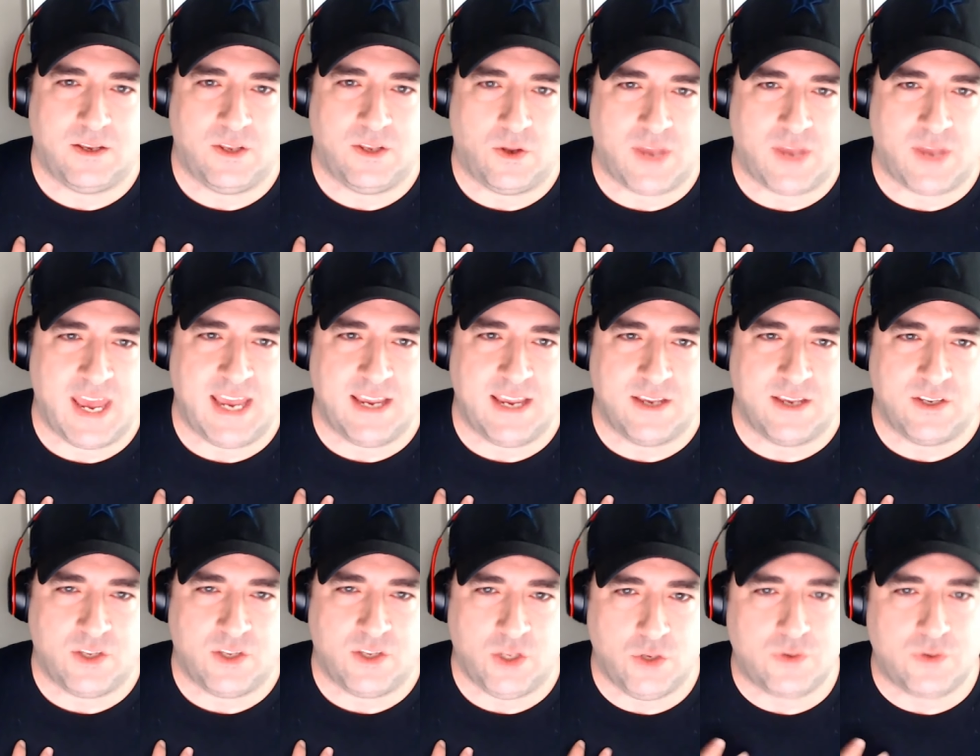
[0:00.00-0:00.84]
Okay,
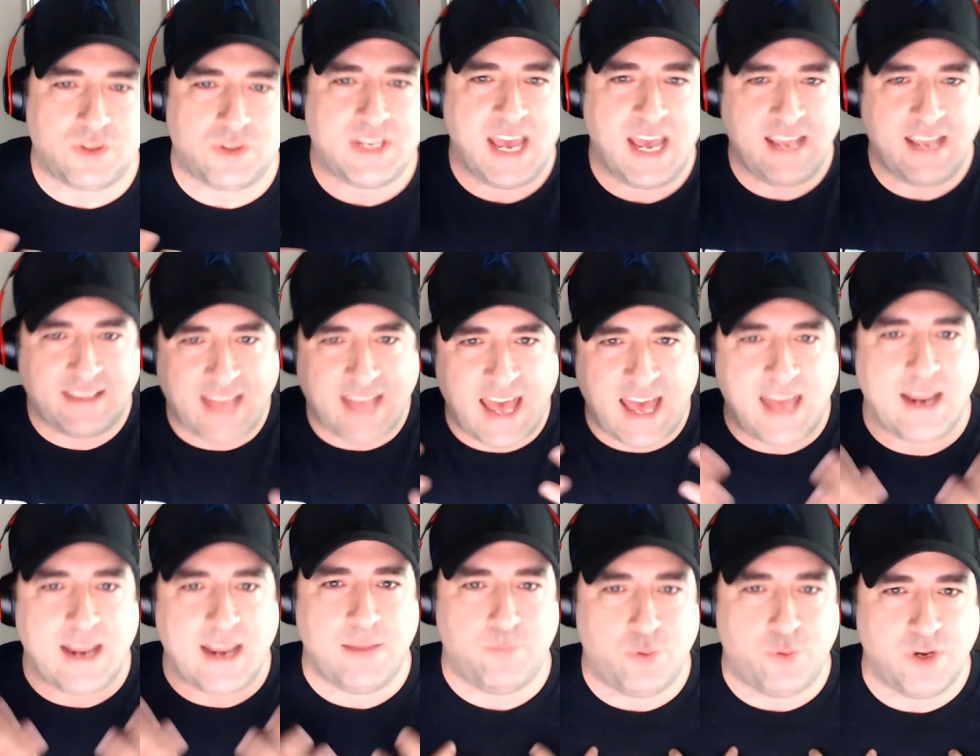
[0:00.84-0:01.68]
you take
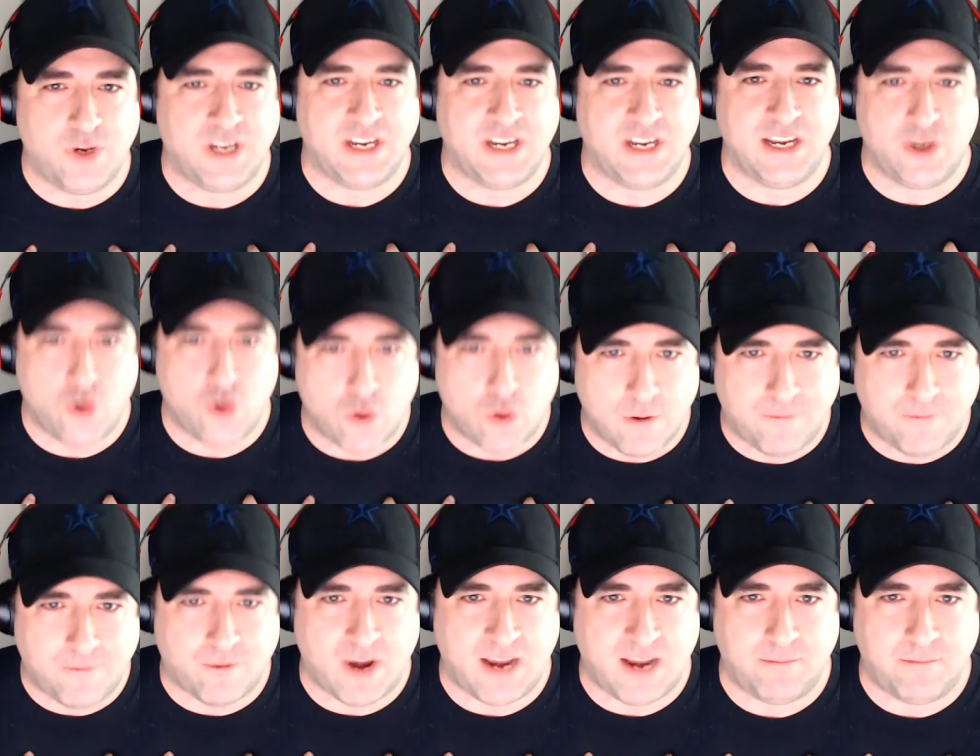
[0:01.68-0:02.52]
that and put it in your
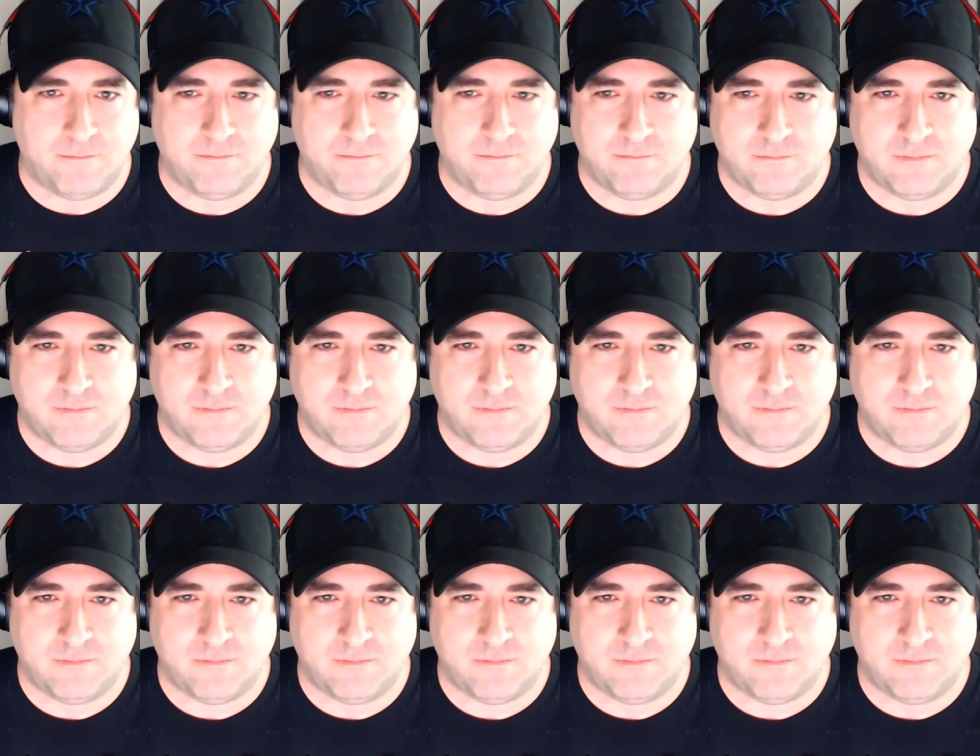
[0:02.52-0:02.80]
frame.